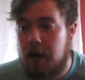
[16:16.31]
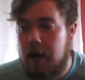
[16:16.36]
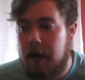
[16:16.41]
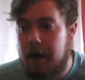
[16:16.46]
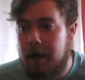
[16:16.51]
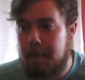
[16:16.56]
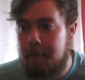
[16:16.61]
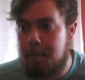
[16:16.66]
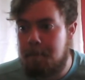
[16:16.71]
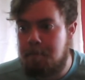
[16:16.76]

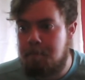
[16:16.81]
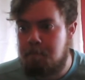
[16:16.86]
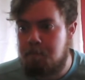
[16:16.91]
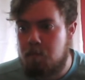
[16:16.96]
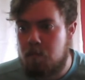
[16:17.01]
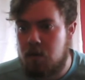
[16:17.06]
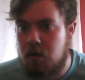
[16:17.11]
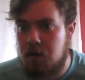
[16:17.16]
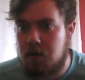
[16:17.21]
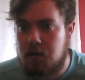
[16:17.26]

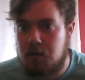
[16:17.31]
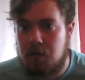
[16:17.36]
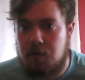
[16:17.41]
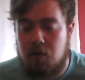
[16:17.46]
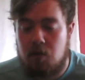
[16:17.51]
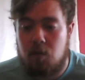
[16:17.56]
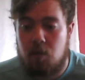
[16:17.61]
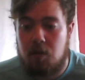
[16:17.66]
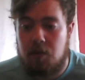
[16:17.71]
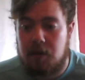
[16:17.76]
There's a
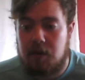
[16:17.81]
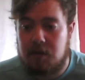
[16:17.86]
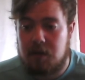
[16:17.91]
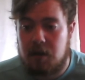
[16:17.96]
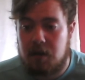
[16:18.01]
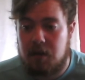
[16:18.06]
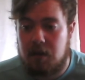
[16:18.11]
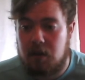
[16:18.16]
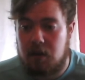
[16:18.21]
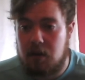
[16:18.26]
few more things, and
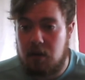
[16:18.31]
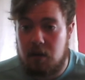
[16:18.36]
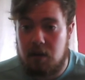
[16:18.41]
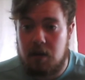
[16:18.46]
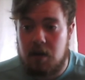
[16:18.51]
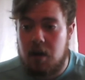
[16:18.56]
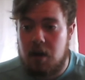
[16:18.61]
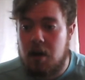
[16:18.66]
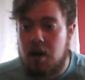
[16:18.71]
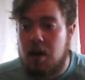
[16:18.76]
I think
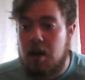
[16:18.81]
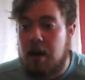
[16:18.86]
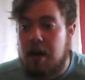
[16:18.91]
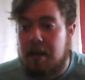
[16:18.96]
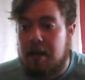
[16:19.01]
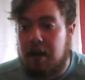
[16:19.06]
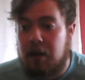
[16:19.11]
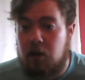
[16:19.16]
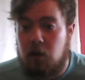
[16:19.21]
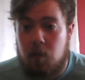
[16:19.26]

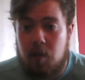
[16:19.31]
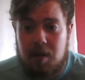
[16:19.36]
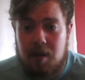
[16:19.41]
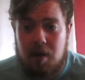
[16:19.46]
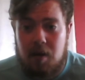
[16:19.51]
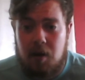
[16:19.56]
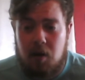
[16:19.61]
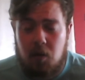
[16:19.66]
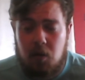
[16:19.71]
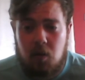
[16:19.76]
it could be
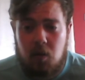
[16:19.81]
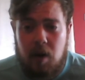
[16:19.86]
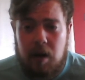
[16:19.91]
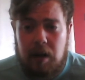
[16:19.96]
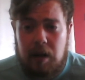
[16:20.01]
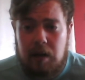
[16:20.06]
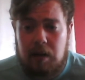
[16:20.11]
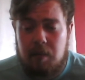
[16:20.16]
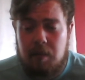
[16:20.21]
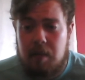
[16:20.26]
there. I don't quite
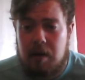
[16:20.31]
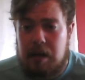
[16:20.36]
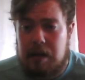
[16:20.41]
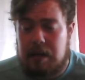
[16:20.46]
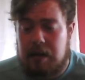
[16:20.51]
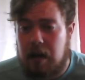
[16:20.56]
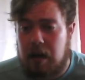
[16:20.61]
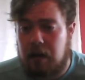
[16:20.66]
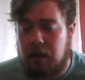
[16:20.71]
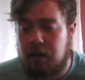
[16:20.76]
get the mini
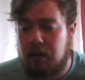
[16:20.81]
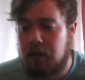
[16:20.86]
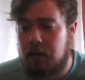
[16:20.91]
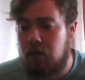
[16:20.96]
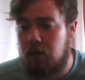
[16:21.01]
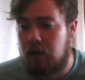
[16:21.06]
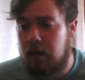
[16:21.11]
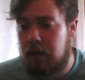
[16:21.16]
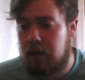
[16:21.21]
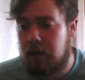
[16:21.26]
tank and
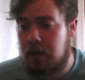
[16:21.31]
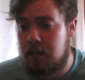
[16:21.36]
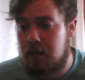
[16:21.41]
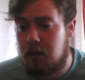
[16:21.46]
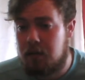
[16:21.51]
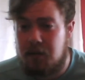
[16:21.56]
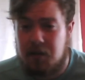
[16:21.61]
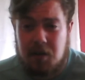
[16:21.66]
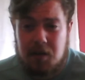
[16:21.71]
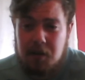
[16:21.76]
all that kind of
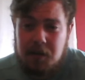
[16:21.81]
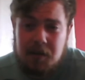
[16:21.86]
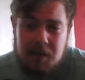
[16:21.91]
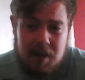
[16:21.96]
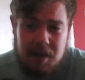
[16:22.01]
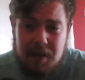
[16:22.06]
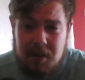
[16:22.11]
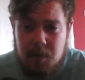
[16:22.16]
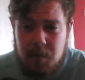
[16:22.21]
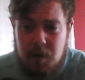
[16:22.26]
stuff. It just looks
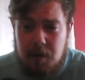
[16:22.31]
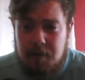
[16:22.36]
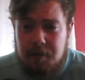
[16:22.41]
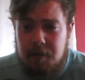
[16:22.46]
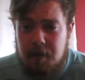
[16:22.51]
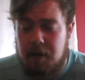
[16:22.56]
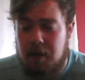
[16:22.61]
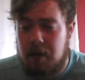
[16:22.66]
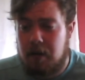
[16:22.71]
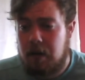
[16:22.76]
like it's a bit of
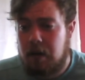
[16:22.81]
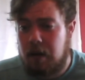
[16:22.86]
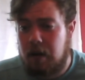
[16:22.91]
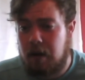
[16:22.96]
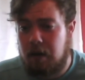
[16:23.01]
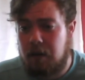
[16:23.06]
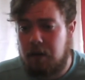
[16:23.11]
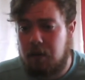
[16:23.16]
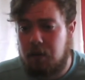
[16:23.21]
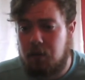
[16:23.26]
fun
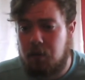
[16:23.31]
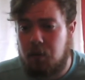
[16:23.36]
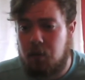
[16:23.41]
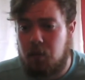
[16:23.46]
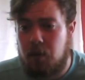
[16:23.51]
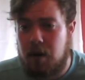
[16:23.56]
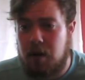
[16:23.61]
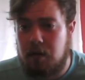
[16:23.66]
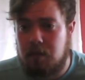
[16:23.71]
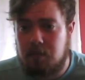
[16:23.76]
to her
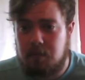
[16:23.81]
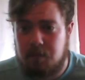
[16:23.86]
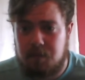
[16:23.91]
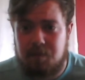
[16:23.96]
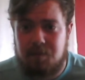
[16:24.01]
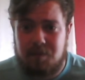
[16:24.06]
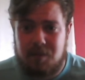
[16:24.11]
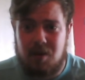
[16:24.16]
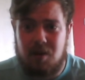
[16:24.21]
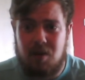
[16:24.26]
when
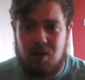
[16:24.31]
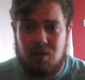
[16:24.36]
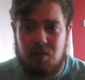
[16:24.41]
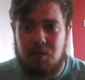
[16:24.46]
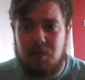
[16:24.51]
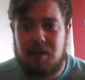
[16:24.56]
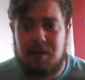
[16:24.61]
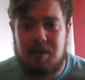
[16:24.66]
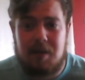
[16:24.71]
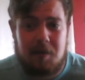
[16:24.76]

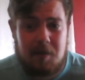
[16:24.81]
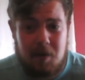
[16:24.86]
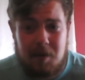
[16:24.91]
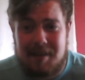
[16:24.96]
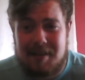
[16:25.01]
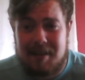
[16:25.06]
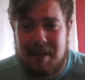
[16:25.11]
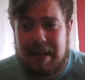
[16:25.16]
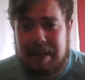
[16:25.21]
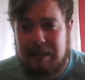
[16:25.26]
a
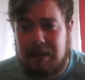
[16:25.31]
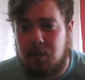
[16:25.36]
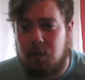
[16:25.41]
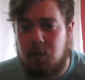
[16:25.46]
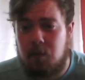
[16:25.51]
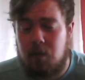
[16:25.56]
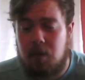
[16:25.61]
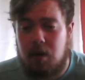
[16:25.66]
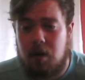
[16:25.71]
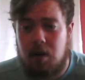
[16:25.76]
WWE tag
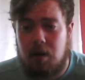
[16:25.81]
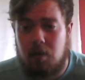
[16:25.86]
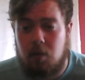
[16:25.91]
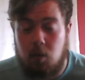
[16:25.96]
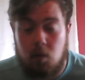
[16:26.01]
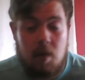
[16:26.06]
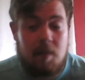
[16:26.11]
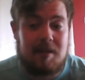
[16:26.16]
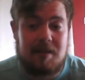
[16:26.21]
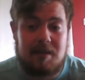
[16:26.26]
team,
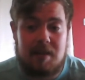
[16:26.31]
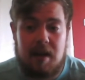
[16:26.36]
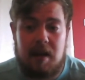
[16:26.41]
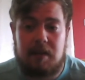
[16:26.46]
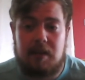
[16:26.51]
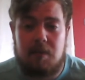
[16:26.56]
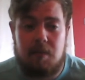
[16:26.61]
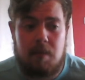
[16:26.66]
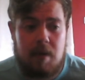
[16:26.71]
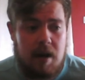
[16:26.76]
women's tag
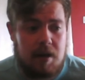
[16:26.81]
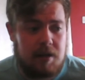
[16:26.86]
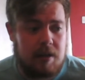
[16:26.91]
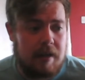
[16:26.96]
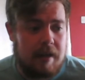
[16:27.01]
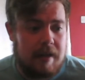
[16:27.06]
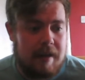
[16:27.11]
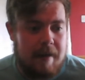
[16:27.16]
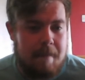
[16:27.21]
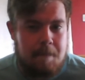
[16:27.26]
team match
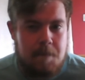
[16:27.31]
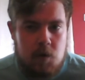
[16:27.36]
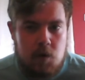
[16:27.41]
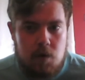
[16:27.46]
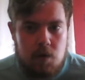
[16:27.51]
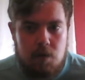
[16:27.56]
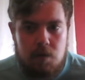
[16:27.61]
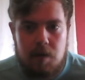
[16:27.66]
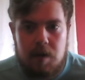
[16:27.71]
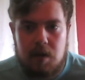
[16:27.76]

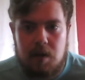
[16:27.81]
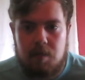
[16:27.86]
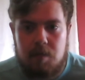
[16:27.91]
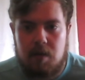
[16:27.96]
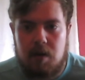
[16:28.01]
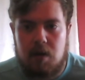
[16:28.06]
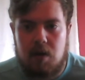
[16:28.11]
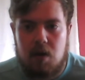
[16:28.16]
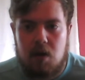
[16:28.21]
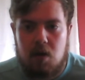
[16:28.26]
shouldn't really
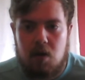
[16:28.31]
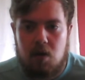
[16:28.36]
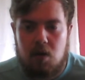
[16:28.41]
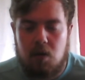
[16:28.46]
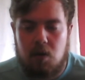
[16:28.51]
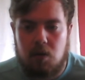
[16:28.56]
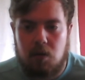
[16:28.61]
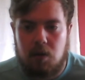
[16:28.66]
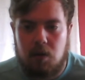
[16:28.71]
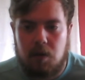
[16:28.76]
be
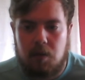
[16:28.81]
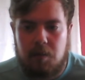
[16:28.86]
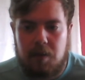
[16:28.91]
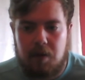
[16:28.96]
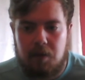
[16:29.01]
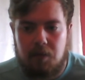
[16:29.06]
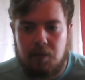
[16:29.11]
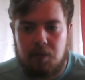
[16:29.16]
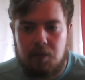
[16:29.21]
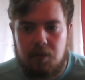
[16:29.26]
all
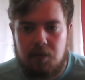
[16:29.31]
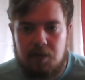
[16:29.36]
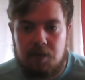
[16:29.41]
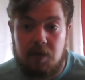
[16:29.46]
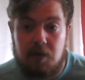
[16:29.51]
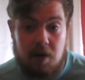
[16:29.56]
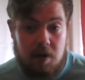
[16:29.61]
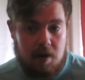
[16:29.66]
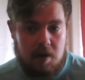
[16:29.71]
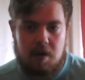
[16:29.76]
about
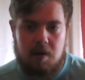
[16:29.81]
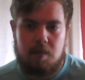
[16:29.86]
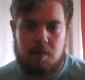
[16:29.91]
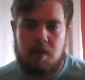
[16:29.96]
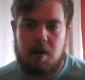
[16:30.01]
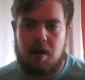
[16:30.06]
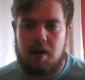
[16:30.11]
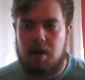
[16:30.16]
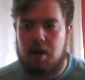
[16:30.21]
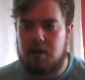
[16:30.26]
fun in
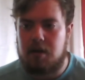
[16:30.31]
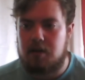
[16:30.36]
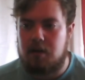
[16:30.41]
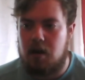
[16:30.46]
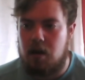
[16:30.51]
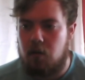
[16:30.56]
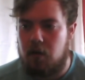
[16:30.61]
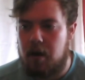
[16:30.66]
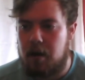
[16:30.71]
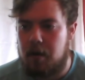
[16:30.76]
my eyes,
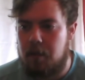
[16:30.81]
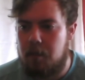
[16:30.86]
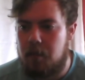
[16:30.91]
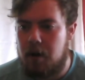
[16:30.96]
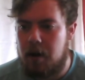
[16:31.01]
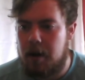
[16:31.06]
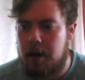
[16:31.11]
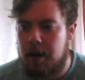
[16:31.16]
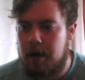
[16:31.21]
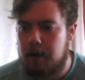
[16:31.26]
anyway.
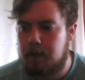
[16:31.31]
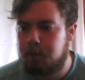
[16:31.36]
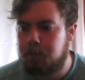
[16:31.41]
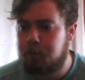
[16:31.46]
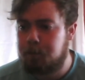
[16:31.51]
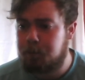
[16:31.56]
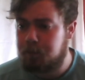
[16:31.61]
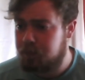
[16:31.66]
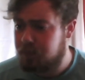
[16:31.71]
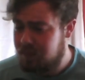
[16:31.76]
But
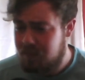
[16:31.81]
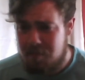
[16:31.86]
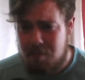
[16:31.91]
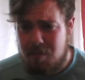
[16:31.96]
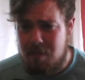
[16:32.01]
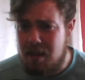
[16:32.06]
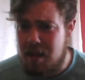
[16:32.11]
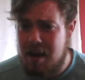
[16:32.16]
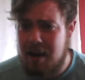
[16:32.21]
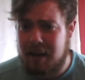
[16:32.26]

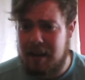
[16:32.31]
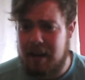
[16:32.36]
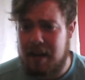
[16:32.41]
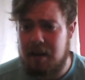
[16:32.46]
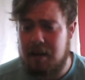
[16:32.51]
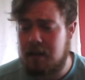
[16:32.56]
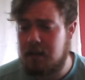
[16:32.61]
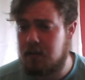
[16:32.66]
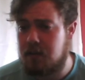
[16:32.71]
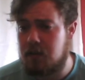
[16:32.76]

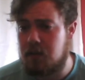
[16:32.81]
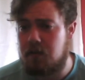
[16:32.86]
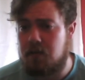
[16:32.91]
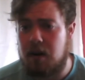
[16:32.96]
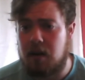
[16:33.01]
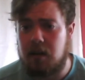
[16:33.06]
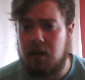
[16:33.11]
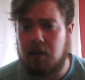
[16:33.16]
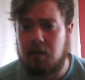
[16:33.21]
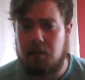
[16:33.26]
again, it's just
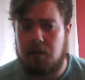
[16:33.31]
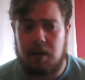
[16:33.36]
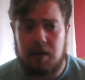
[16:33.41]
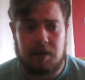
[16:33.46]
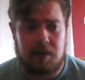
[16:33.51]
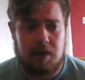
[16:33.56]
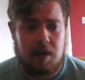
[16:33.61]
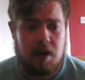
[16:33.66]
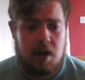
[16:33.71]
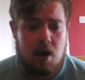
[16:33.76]
very little
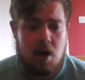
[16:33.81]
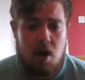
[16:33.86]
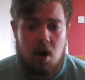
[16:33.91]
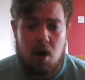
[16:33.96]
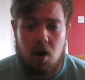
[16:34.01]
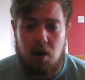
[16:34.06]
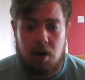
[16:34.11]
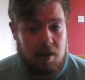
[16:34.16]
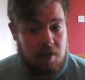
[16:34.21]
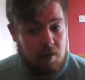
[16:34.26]
things
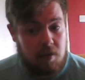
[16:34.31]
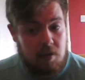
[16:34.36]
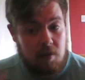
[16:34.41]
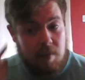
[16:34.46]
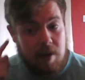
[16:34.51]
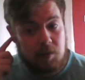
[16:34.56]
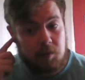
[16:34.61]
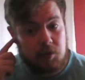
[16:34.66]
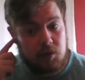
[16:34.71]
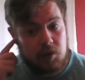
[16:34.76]
on it. I thought the
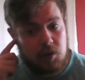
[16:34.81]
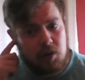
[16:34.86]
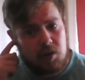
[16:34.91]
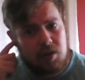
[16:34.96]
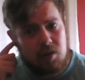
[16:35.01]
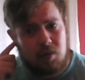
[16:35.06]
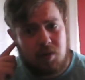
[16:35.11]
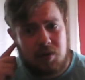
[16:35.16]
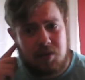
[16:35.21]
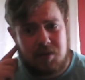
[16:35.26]
match was
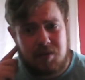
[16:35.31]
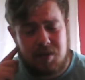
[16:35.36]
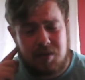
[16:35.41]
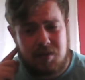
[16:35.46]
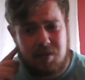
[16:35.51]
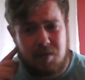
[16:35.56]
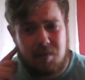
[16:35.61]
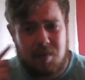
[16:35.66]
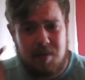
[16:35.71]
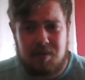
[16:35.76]
good. There was
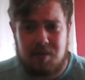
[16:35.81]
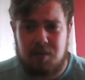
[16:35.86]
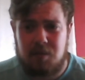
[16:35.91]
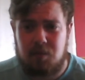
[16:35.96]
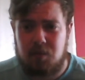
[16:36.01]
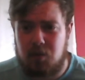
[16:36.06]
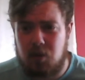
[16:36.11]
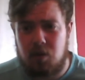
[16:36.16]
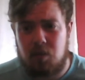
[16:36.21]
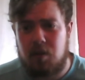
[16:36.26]
some bits
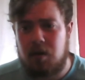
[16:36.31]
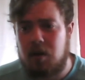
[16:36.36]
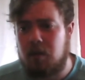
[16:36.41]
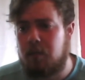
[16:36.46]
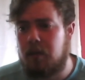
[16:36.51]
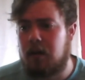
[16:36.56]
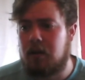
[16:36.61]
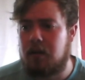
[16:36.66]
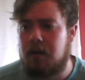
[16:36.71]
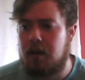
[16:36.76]
that could have been a
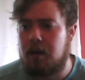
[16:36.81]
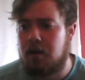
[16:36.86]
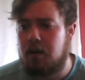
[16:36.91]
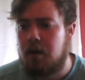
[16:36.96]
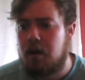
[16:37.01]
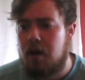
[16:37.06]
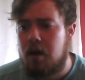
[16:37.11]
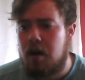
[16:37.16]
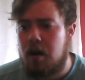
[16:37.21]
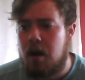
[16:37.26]
bit cleaner,
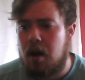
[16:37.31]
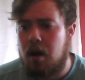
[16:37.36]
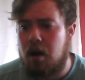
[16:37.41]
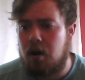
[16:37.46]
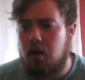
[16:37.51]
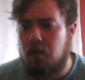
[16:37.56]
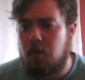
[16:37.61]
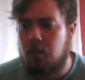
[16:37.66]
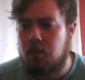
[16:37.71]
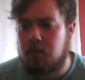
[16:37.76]

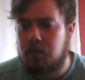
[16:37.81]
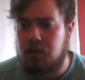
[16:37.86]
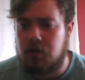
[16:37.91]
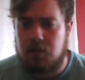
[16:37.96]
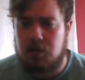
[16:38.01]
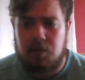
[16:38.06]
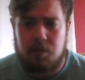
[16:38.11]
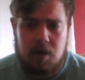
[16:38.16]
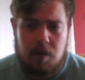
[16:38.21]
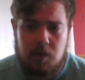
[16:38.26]
such
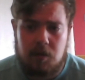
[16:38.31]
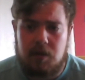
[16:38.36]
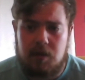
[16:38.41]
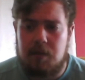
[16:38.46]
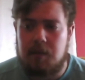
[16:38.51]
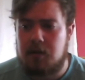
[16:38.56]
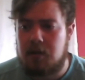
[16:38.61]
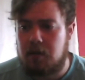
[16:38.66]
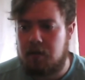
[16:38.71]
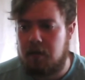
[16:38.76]
as some double
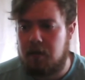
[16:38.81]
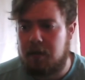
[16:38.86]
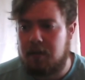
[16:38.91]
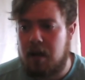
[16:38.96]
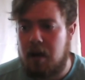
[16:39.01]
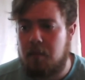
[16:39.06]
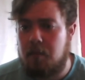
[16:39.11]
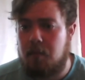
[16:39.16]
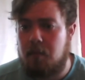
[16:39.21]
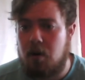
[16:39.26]
team and stuff like
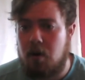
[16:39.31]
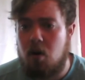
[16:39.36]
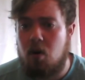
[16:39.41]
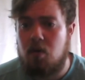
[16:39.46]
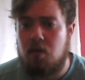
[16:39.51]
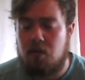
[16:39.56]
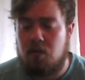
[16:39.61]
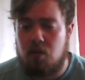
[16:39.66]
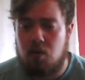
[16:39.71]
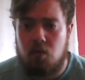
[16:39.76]
that. But
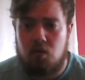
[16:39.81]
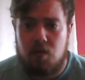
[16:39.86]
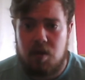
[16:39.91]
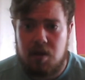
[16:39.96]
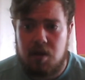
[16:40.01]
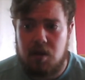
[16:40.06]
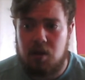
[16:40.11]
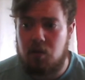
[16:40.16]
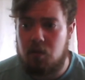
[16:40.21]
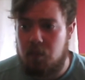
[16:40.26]
overall,
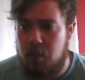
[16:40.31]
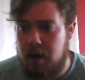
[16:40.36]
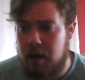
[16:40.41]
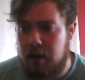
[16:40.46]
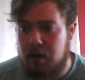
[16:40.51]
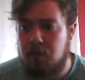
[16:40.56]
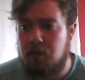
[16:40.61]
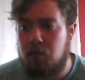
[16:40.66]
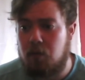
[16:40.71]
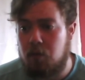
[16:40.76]
really good
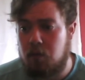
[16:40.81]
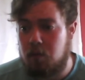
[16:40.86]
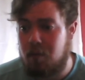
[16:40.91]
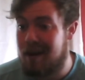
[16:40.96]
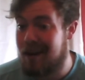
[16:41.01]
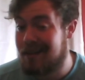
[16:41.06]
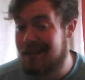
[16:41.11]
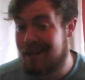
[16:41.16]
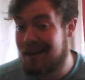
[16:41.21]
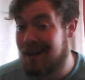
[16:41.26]
back and forth
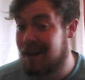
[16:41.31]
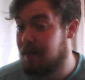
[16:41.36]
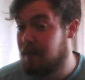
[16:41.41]
match.